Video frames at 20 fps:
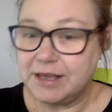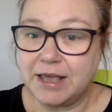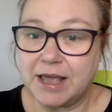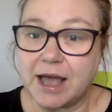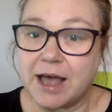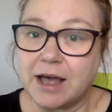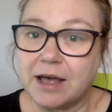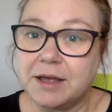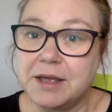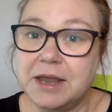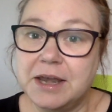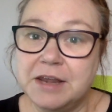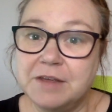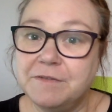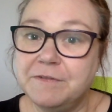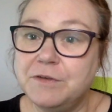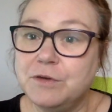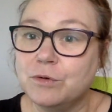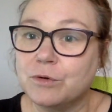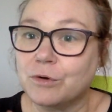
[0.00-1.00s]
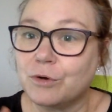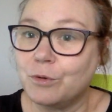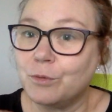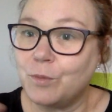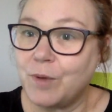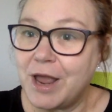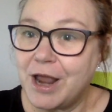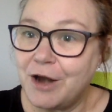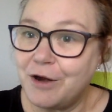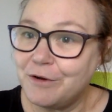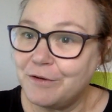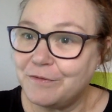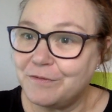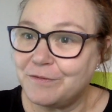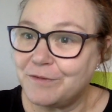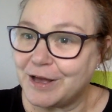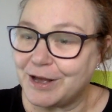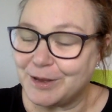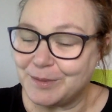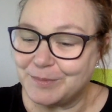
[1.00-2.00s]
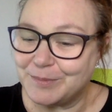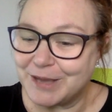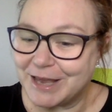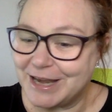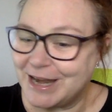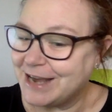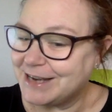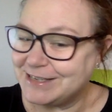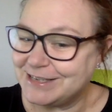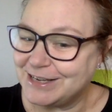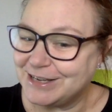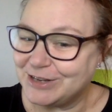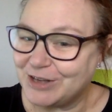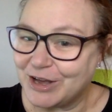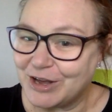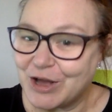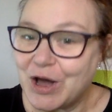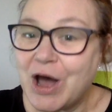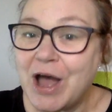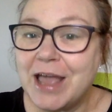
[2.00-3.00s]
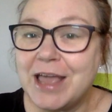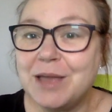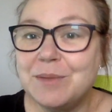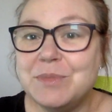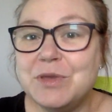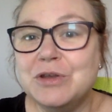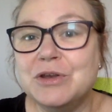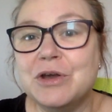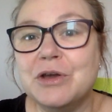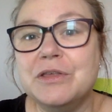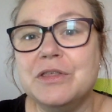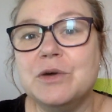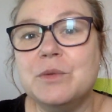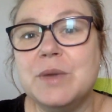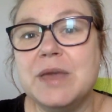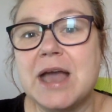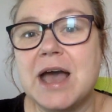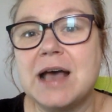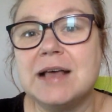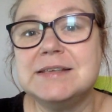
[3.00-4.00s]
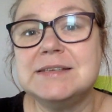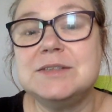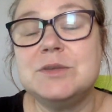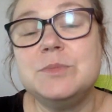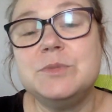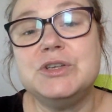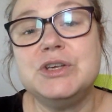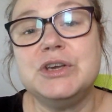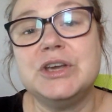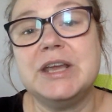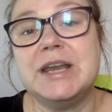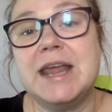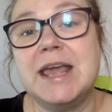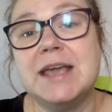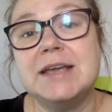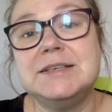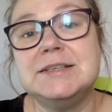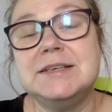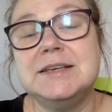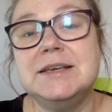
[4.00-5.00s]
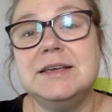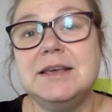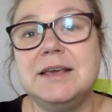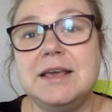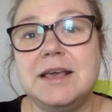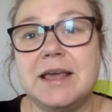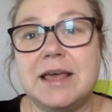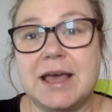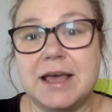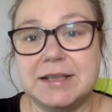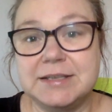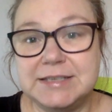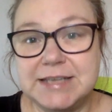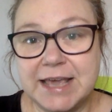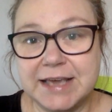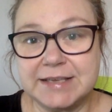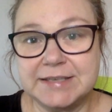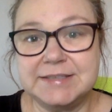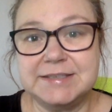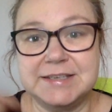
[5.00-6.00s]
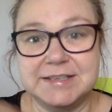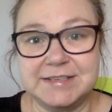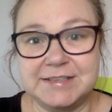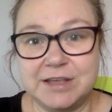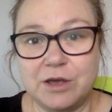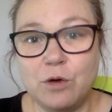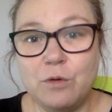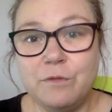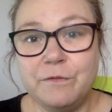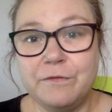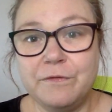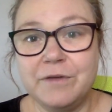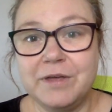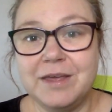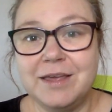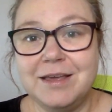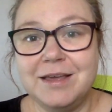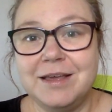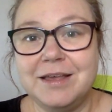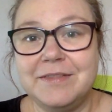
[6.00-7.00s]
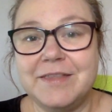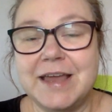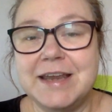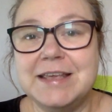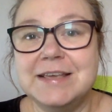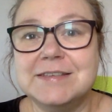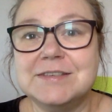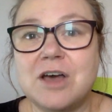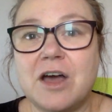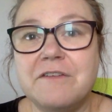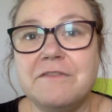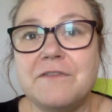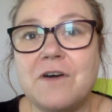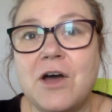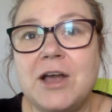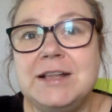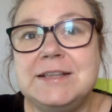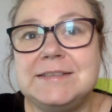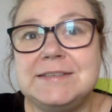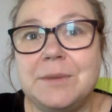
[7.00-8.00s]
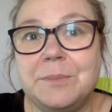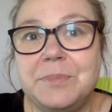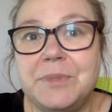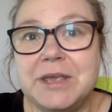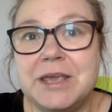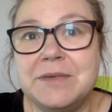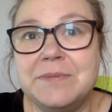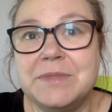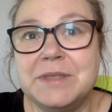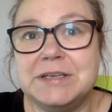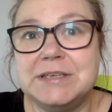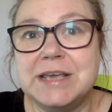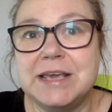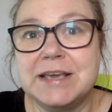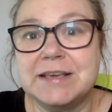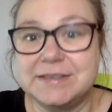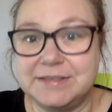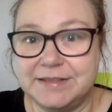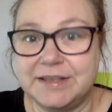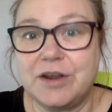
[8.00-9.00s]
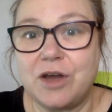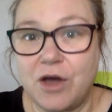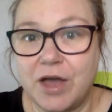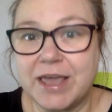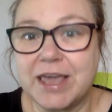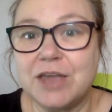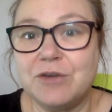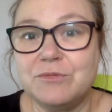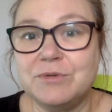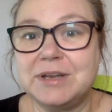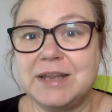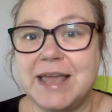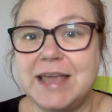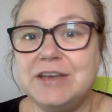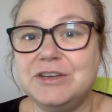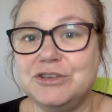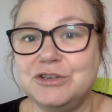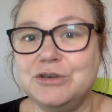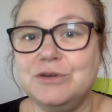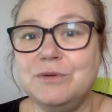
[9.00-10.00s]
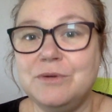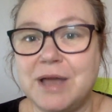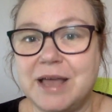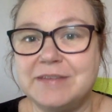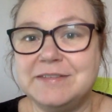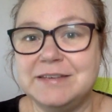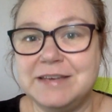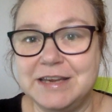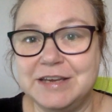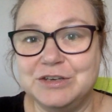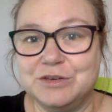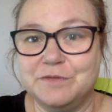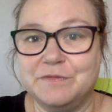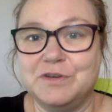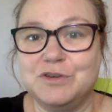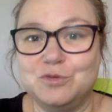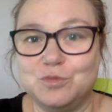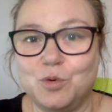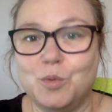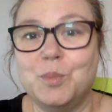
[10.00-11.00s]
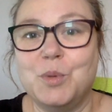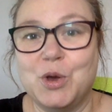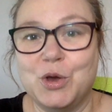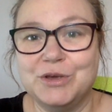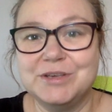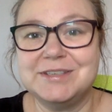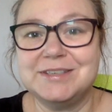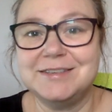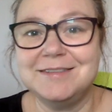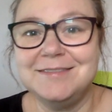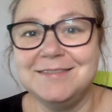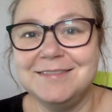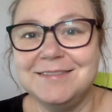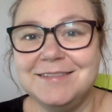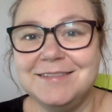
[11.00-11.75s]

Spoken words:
And if you're aware of connecting like I am, you know that we ask them to connect text to self. That is, I find something in the text that I can relate to as an individual person.